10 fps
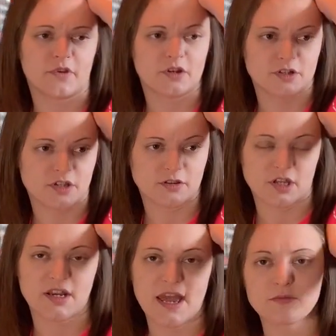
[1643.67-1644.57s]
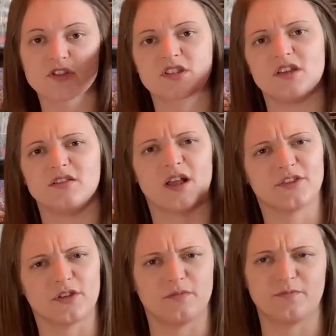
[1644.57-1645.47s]
Because they announced the
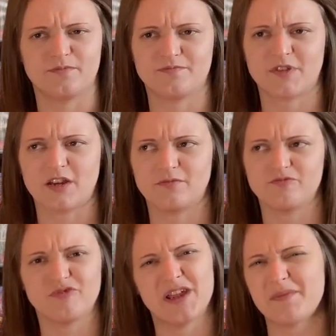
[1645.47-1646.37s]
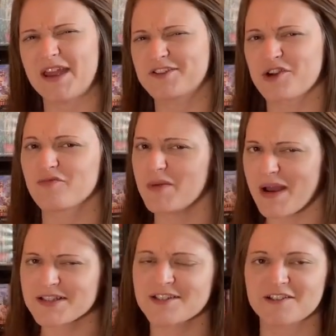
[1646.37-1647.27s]
kind of remakes or
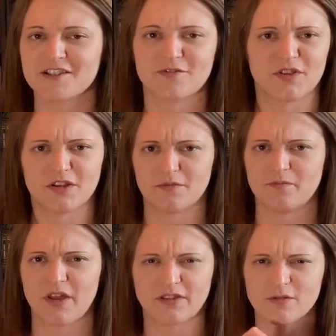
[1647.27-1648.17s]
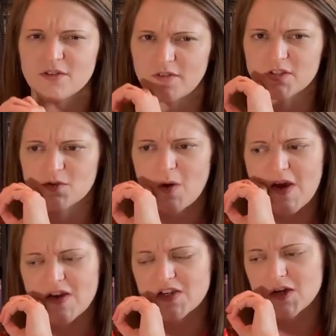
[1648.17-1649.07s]
remasters for I think it was for the
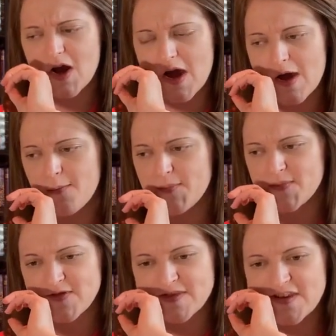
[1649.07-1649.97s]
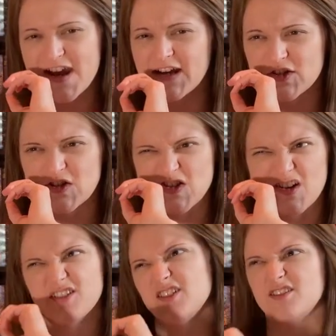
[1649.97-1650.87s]
Switch. So yeah, I just
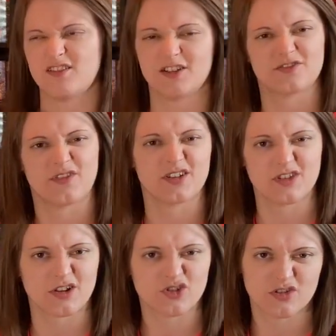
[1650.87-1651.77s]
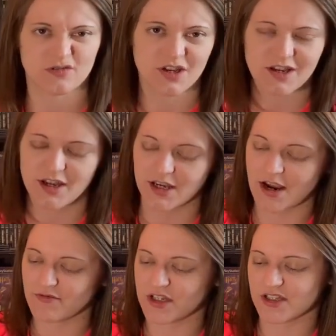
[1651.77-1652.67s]
thought, I'll just
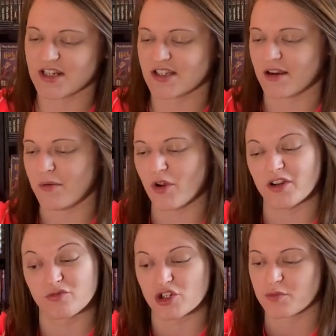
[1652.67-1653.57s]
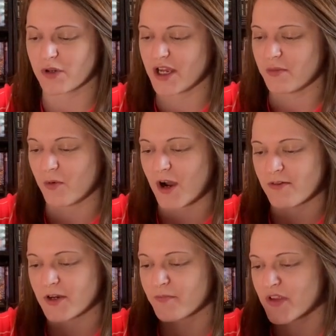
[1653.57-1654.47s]
get rid of these. I'm not in a rush to play them or
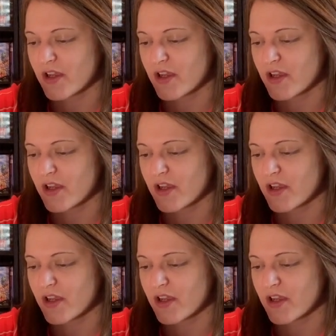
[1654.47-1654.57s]
whatever.